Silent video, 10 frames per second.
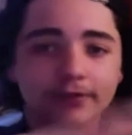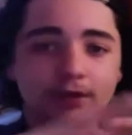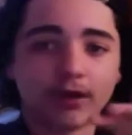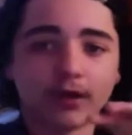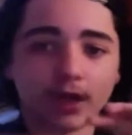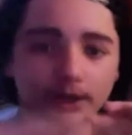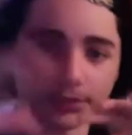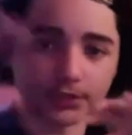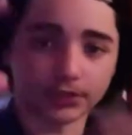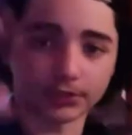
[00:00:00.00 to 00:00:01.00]
all
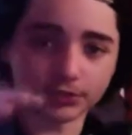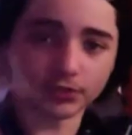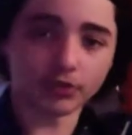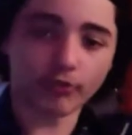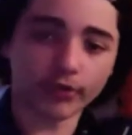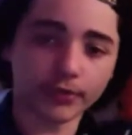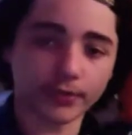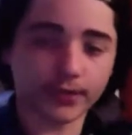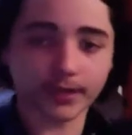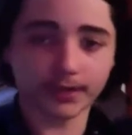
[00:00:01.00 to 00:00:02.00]
under control, really,
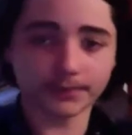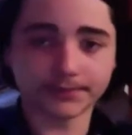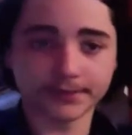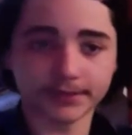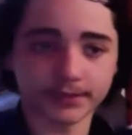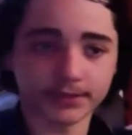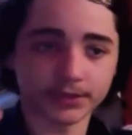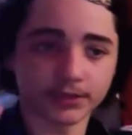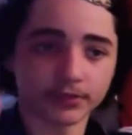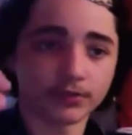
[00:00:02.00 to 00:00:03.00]
when it comes to, you
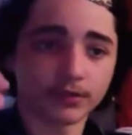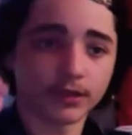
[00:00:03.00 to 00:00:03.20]
know,